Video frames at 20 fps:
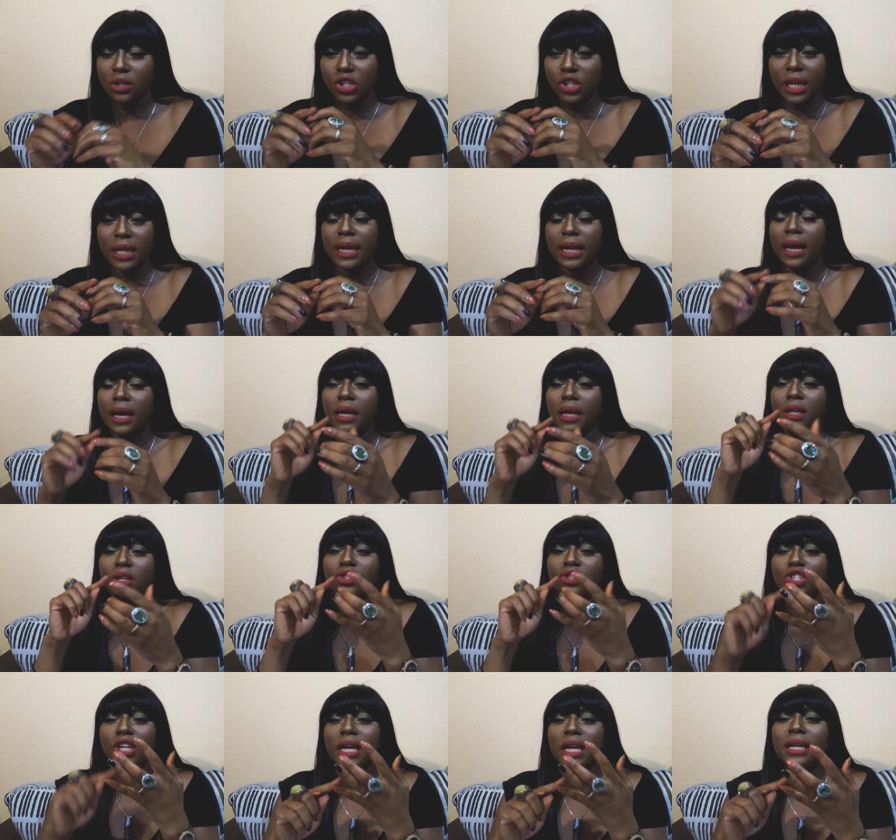
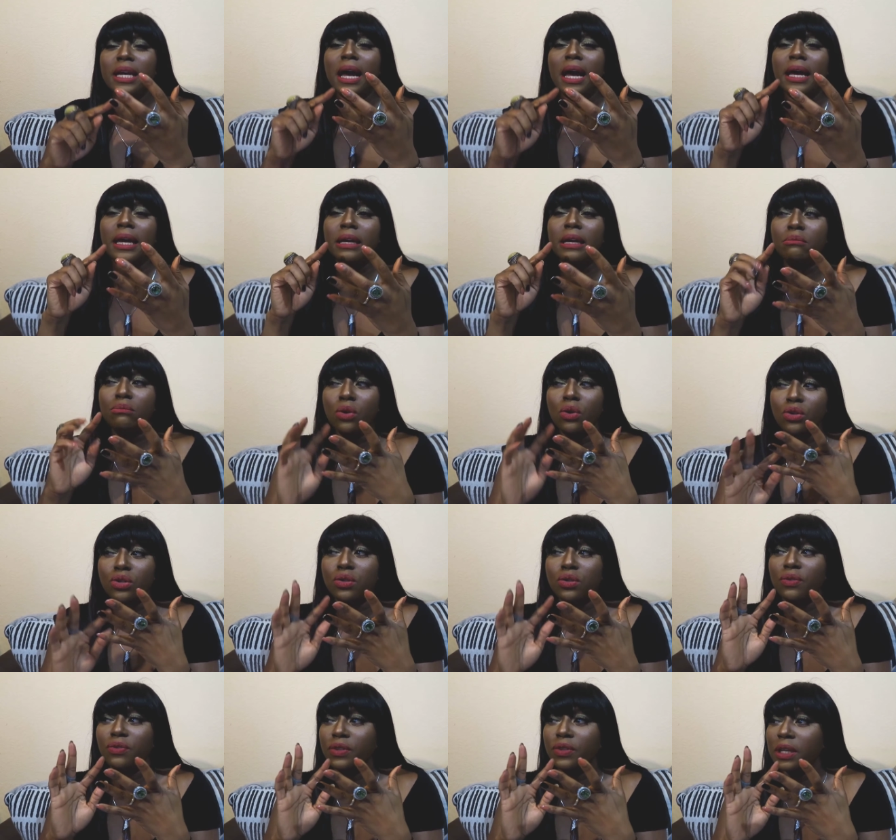Jada, in
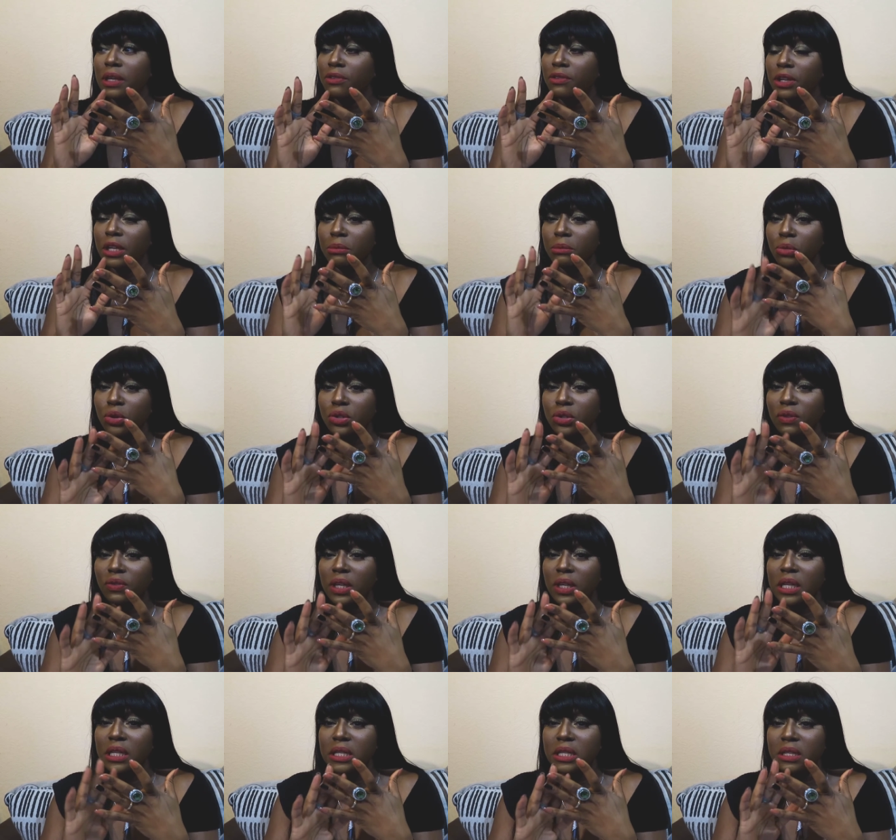most of
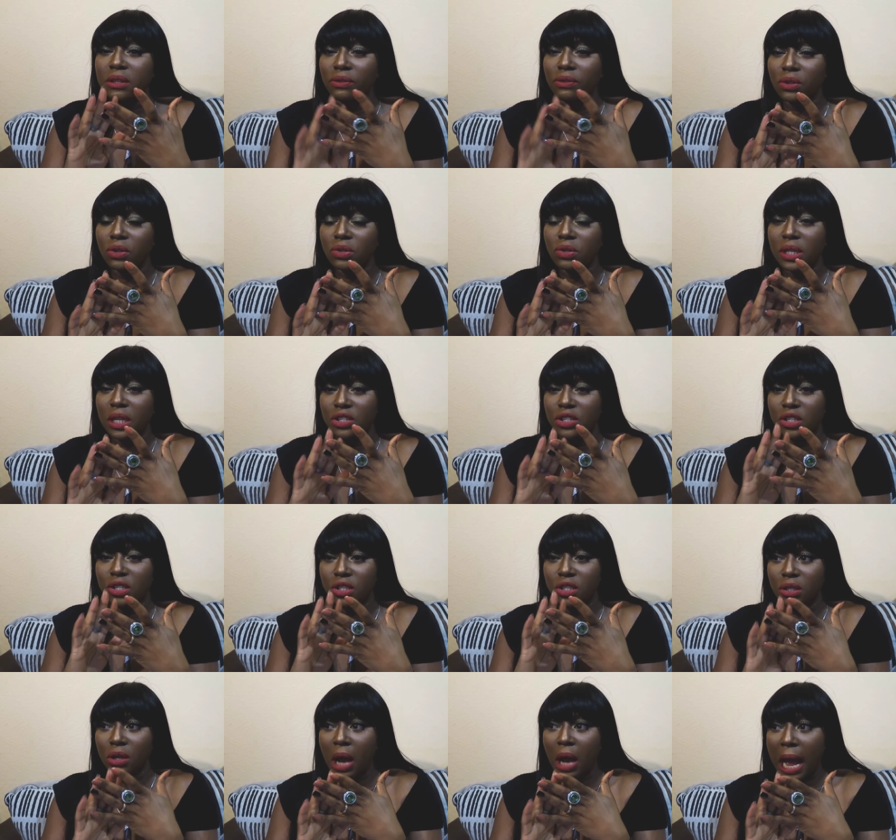the interviews that
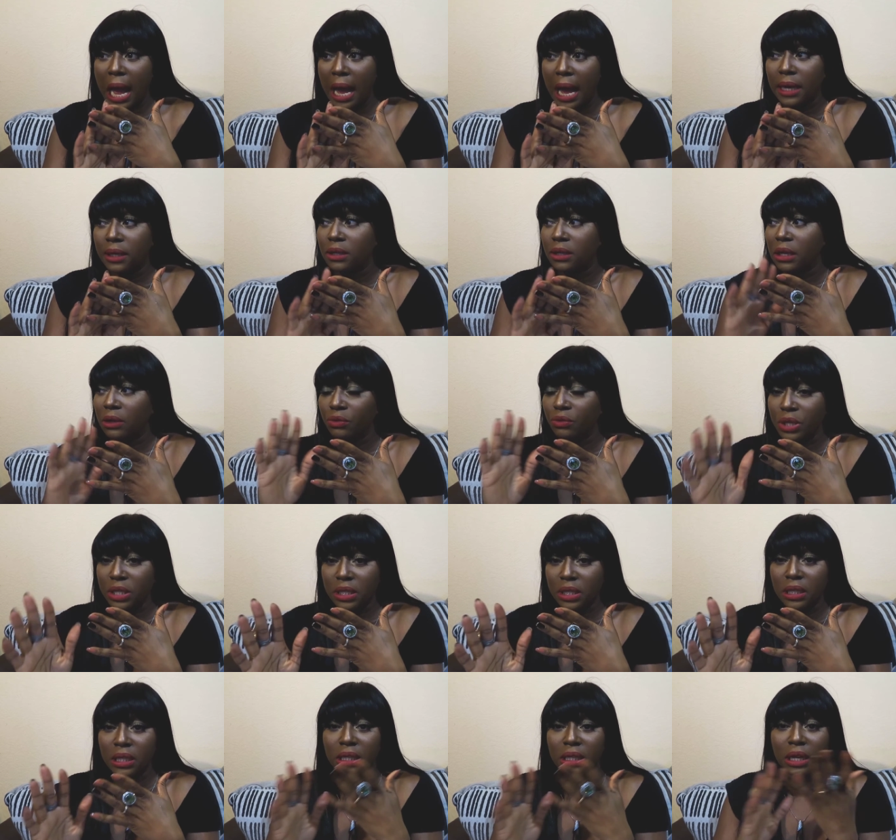she's had, and
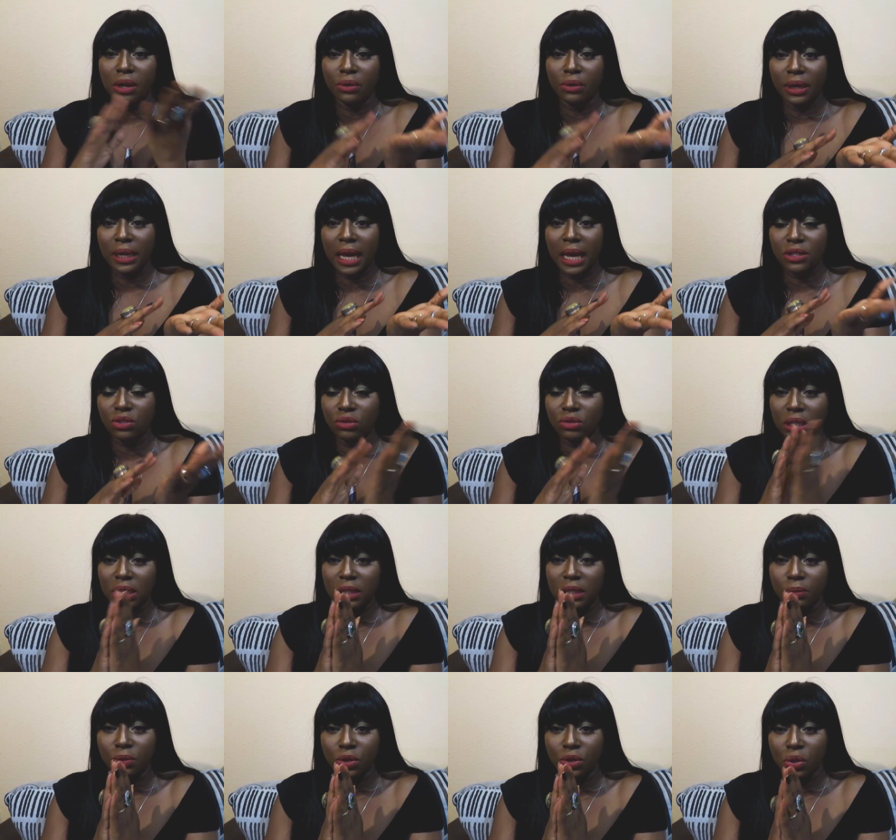recently in her last
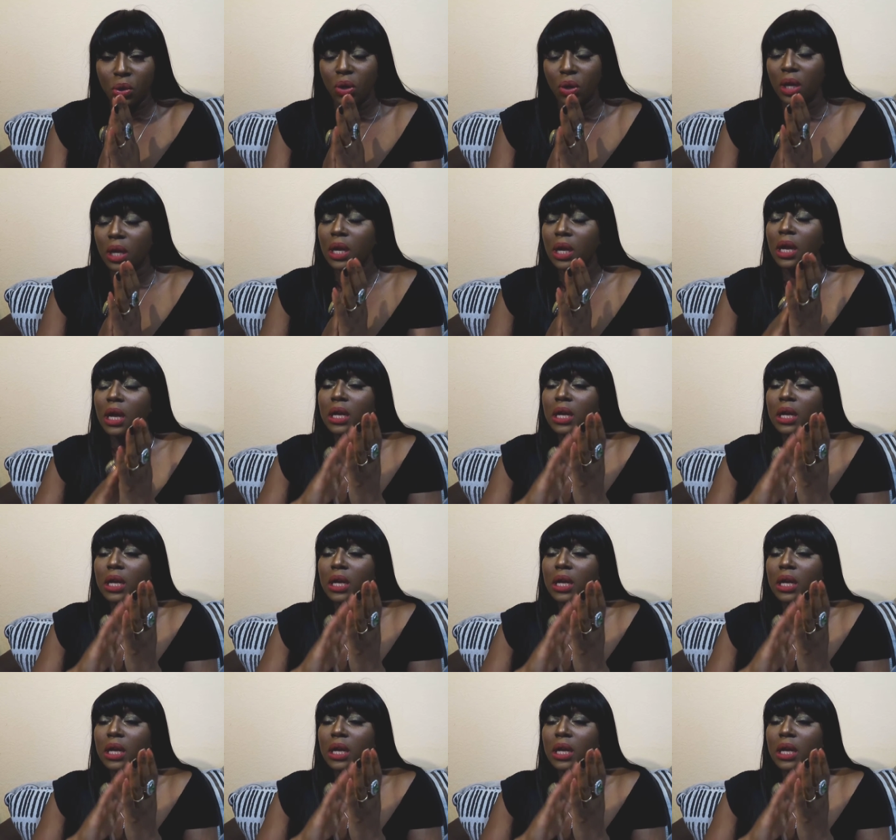Red Table Talk,